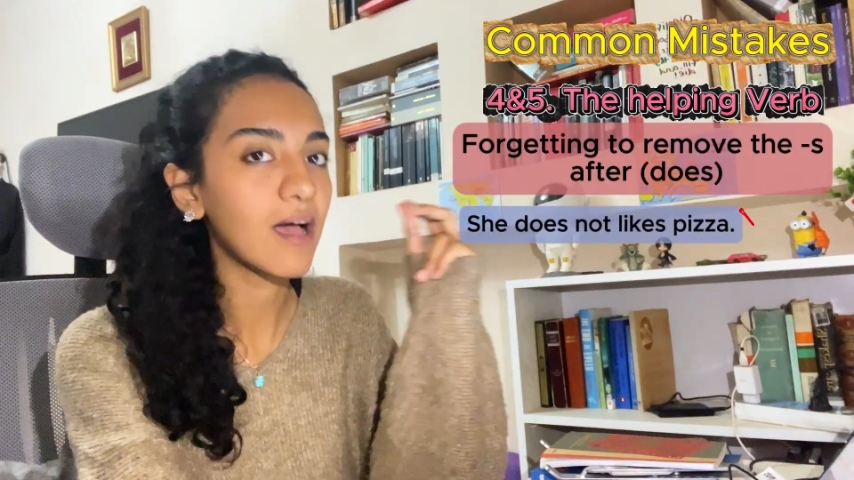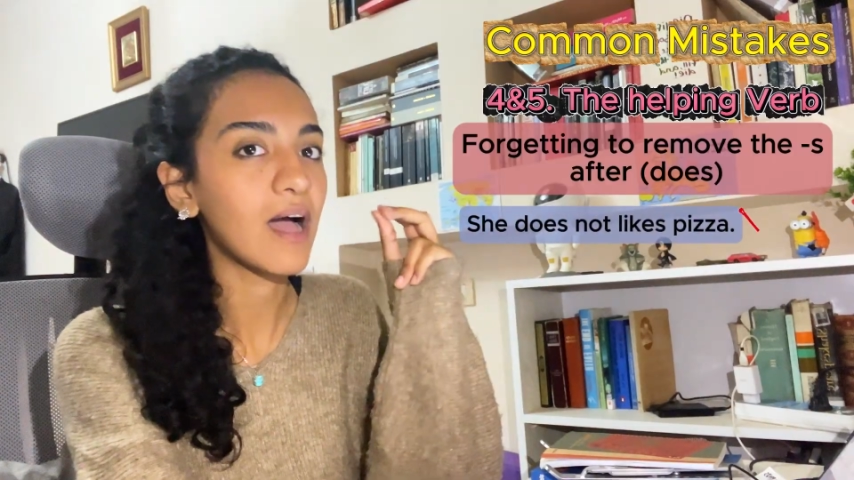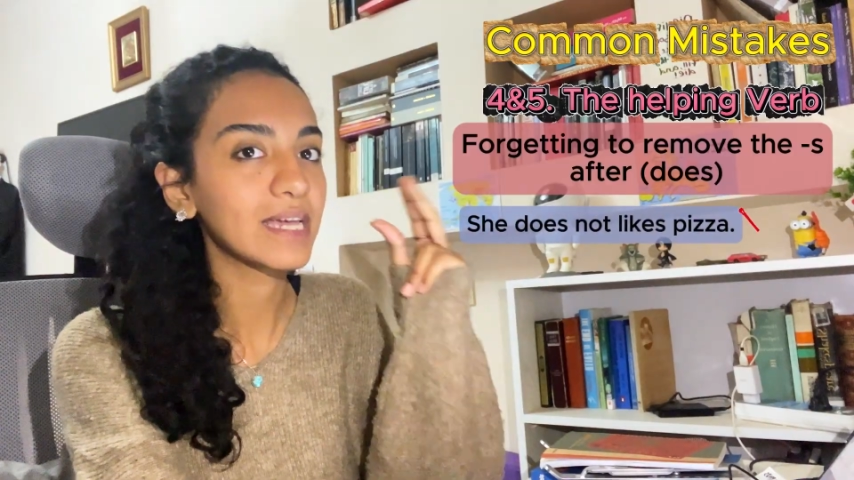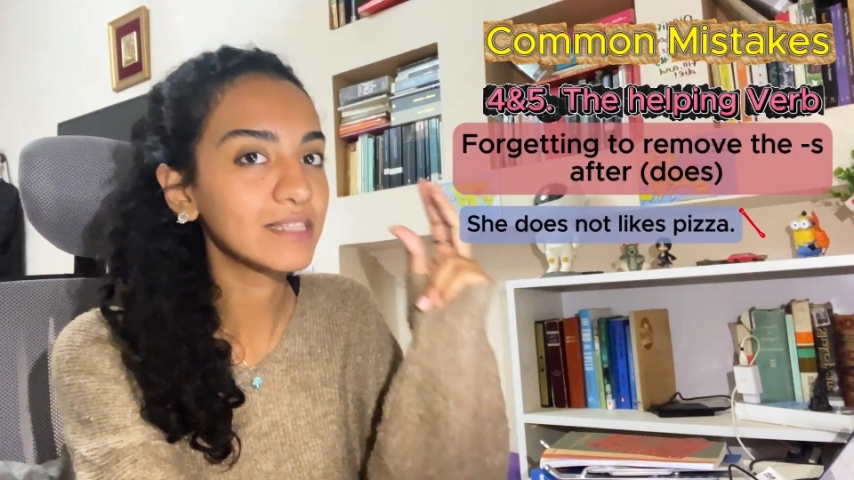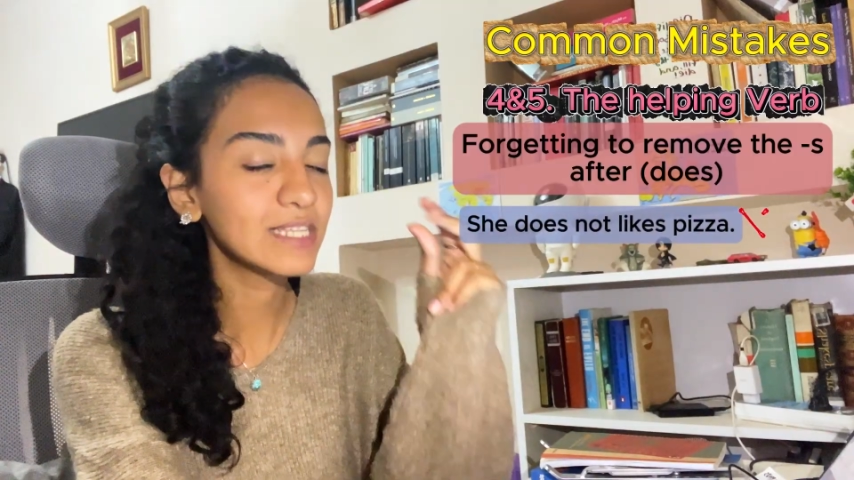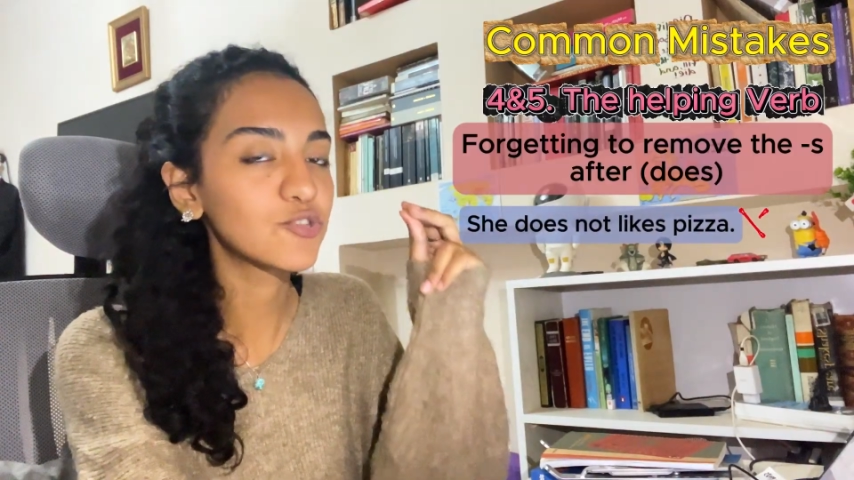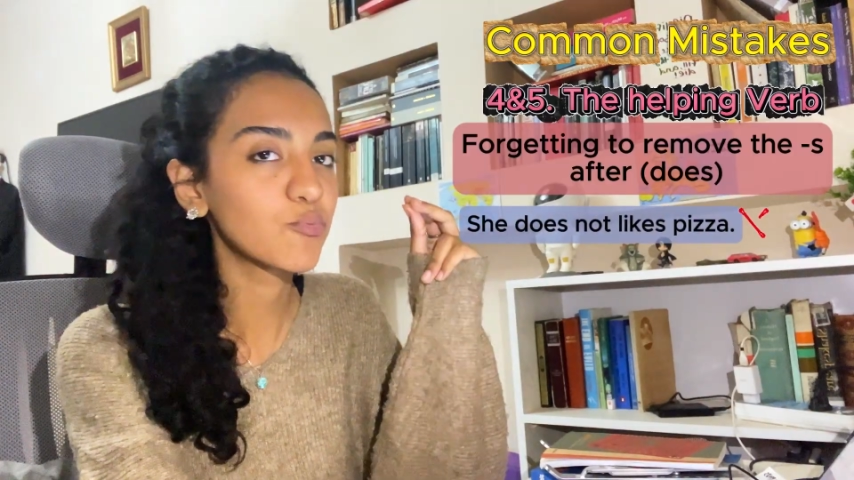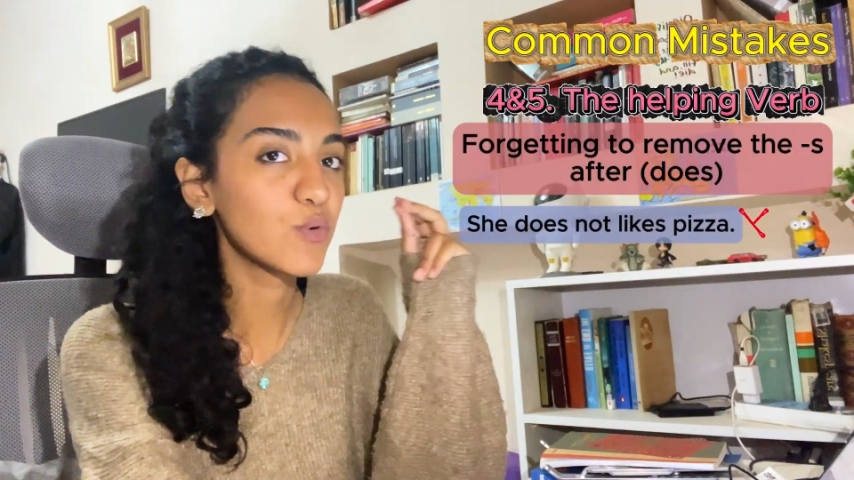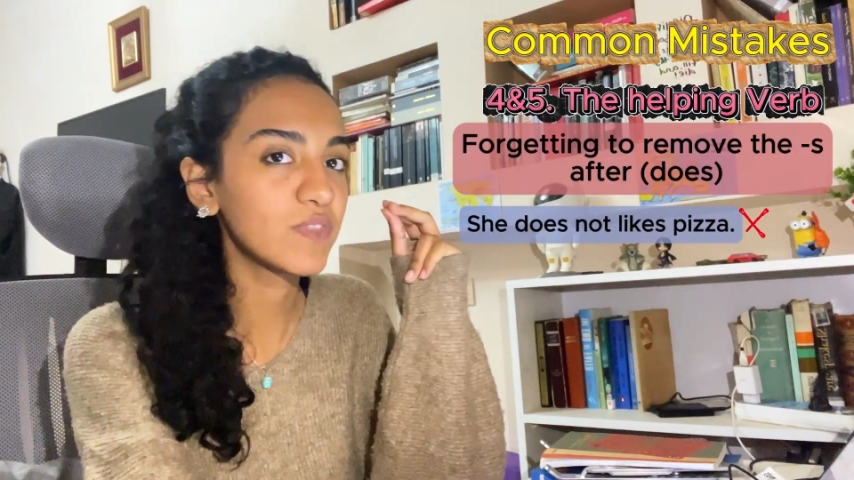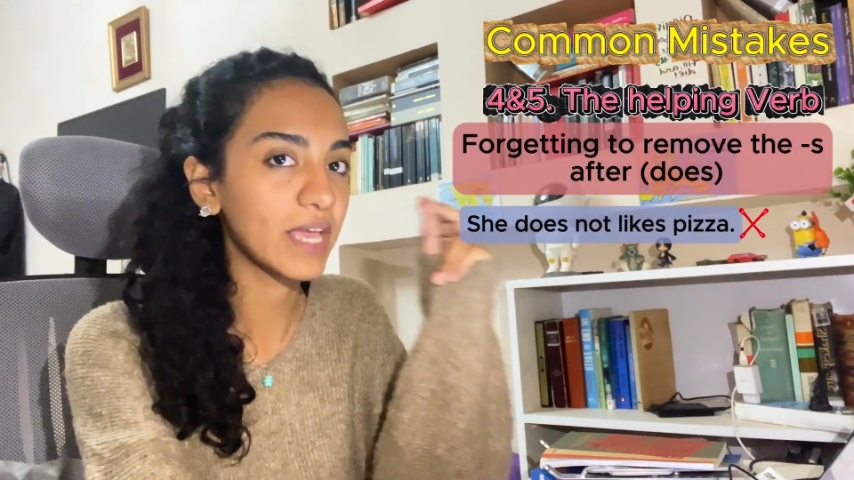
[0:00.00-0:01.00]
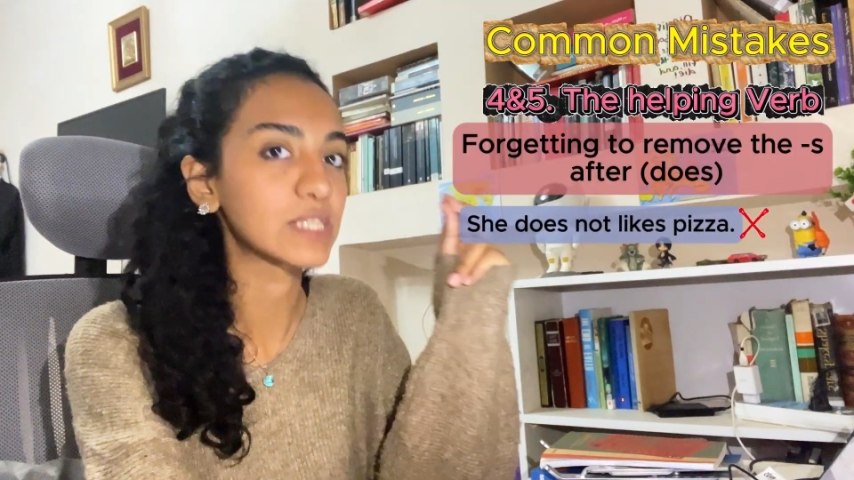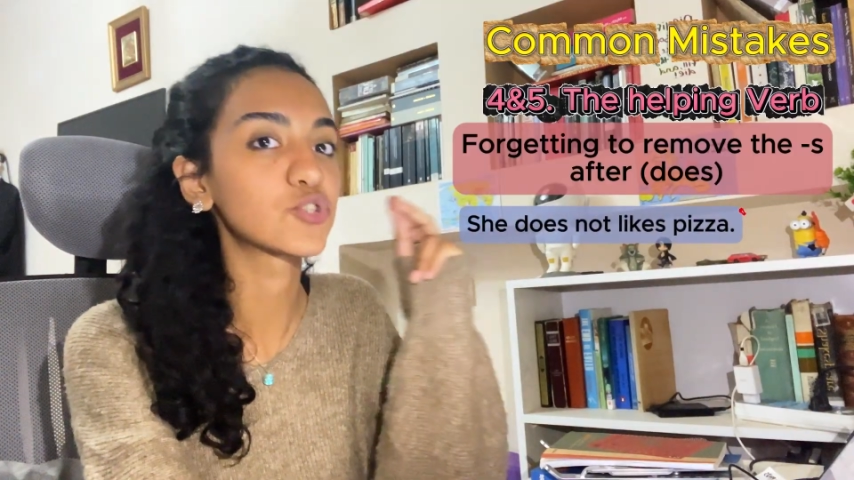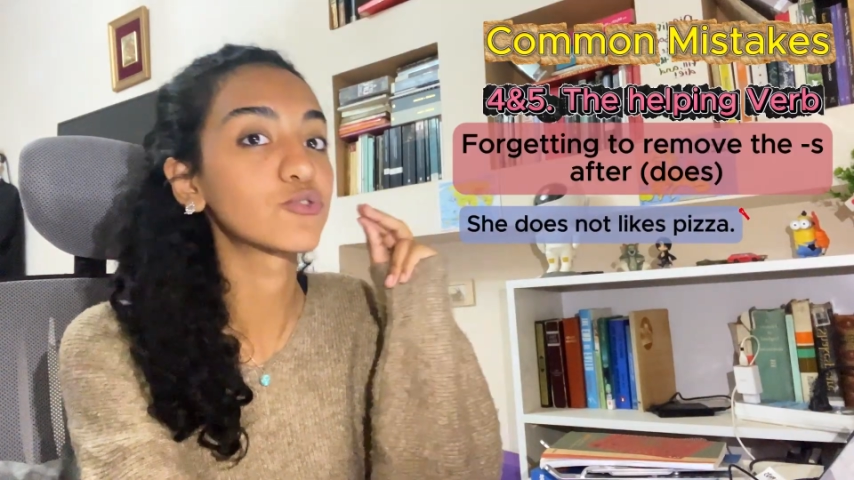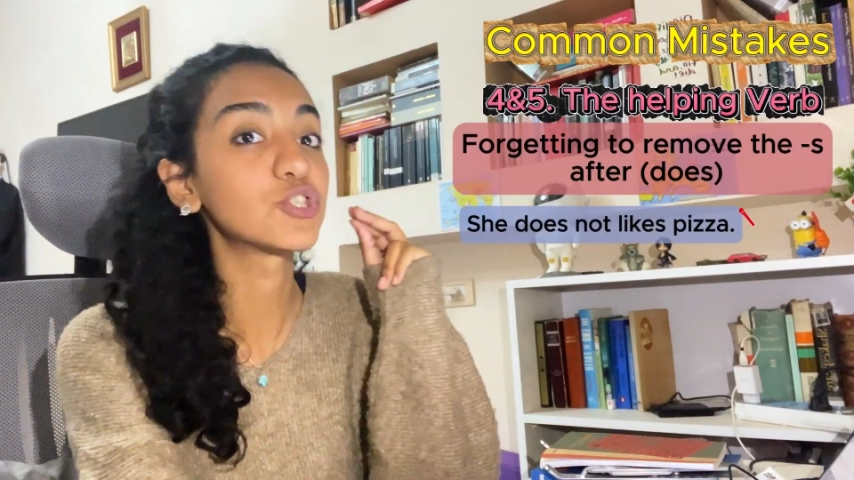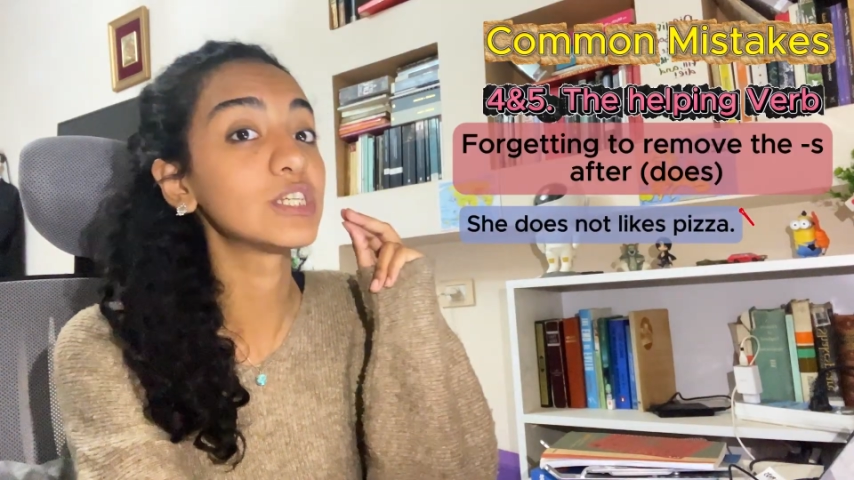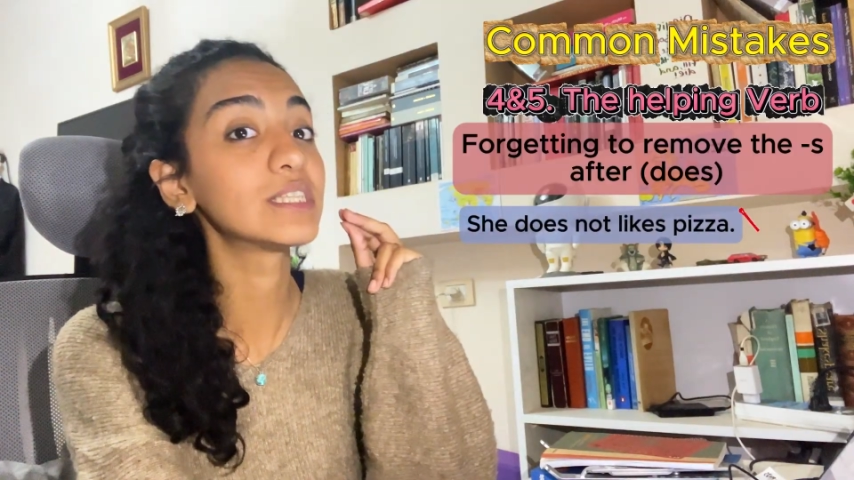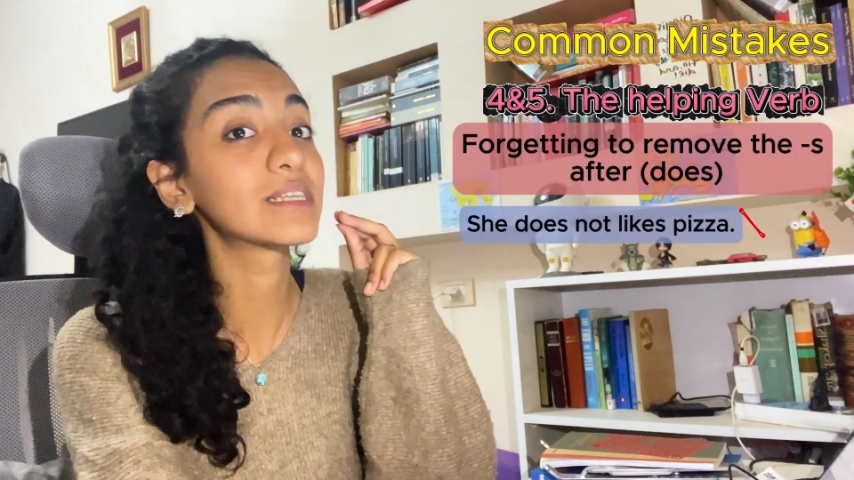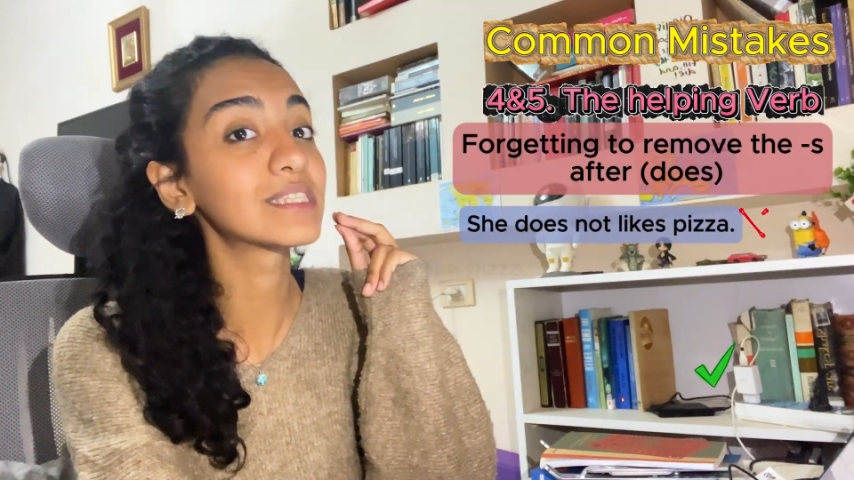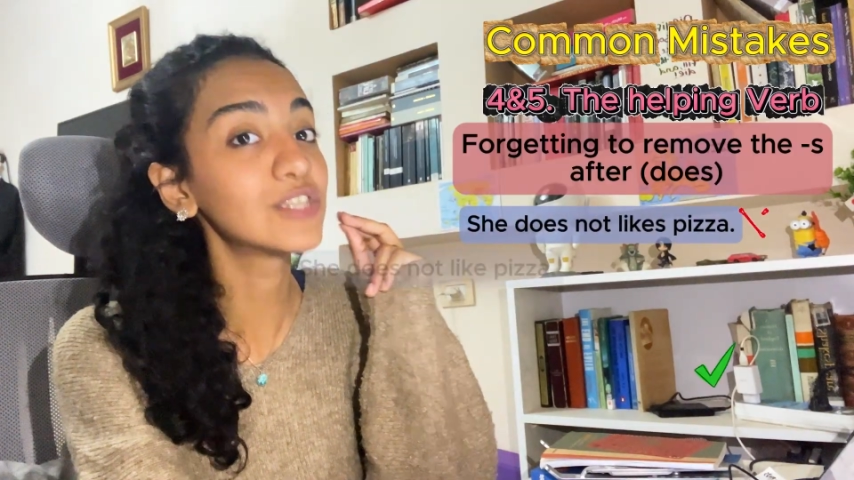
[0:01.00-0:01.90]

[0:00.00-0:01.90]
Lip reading: I need to remove the s, so she does